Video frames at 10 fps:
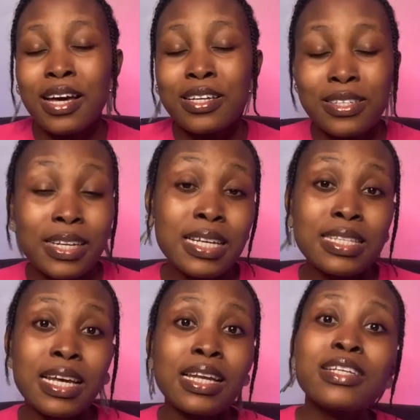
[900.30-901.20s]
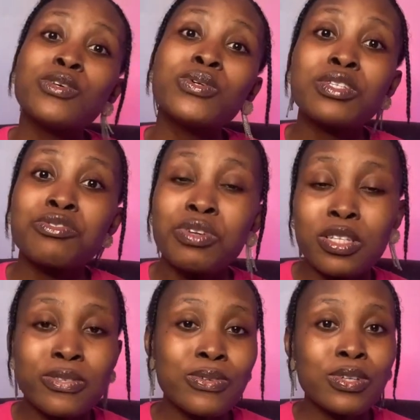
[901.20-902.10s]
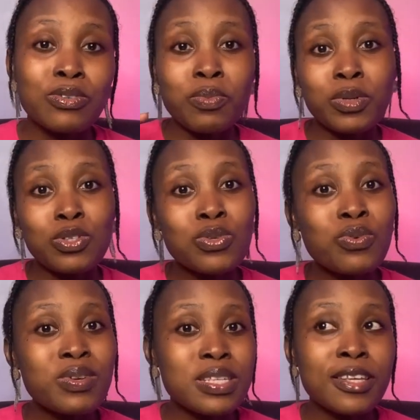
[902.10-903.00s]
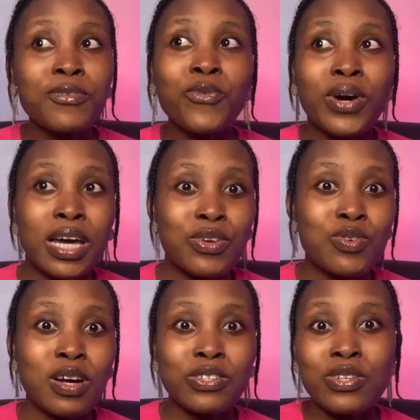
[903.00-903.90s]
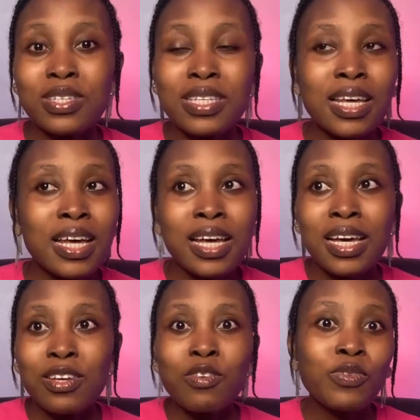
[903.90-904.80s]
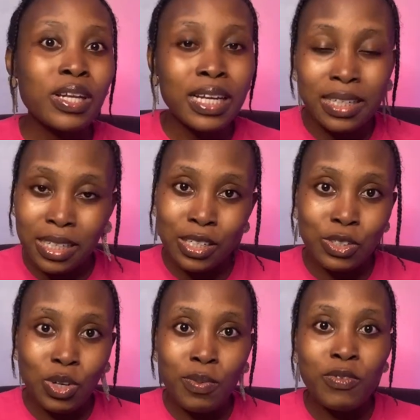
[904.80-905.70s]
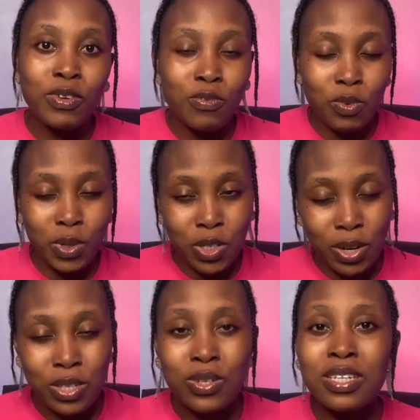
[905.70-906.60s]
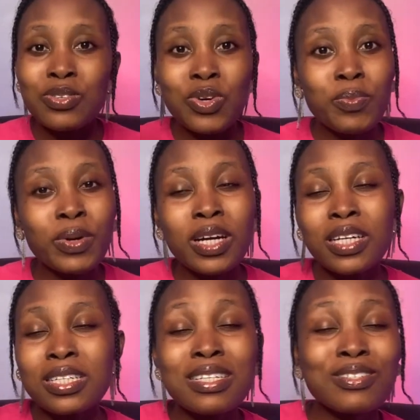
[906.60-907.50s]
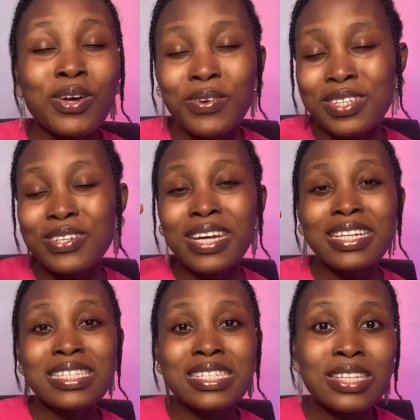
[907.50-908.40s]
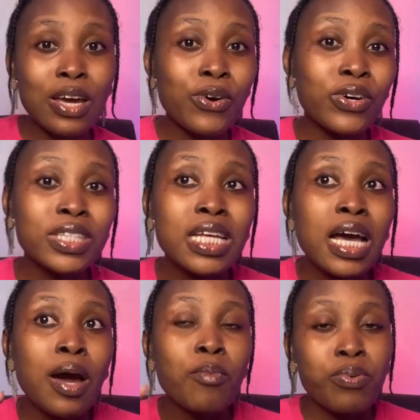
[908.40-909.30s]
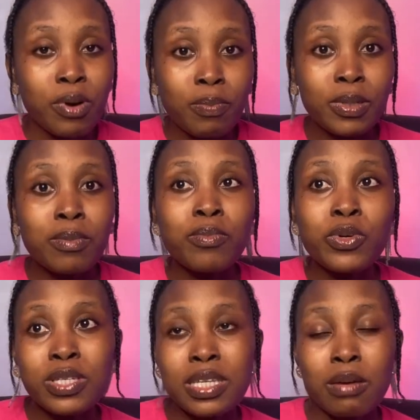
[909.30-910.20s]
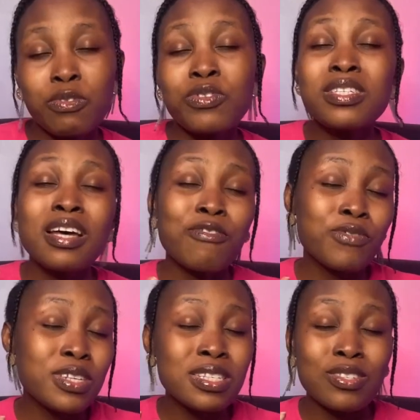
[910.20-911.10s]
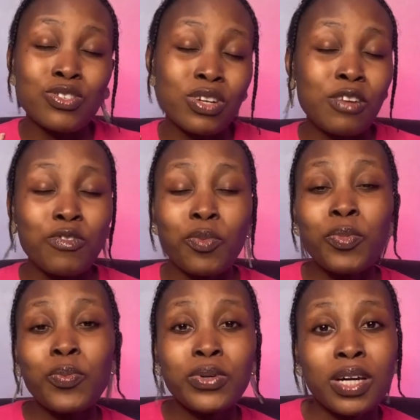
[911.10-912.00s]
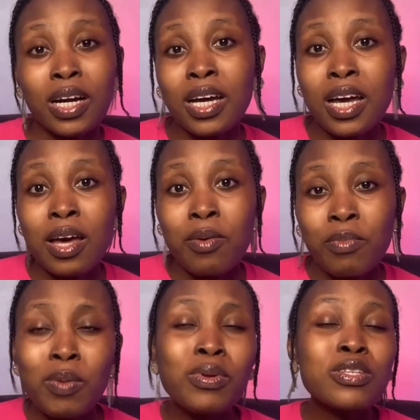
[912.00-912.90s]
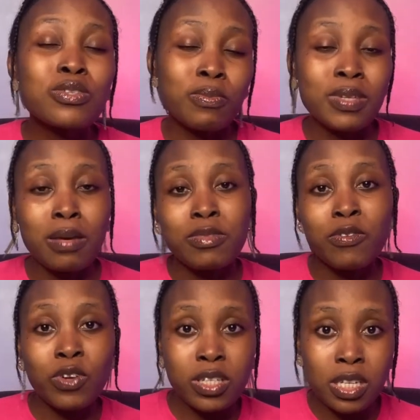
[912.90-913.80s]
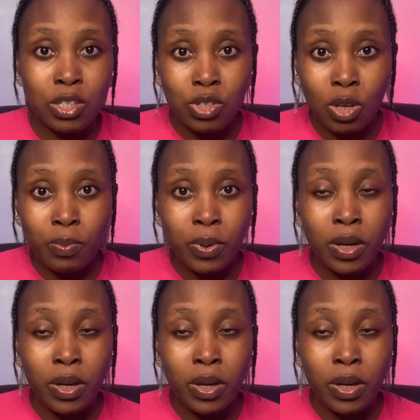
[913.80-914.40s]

So that's it. Let's go straight to the number 2 reason why you've not landed a job even if you've been trying. So the second problem most times, this is usually for people that maybe sometimes they've gotten a job,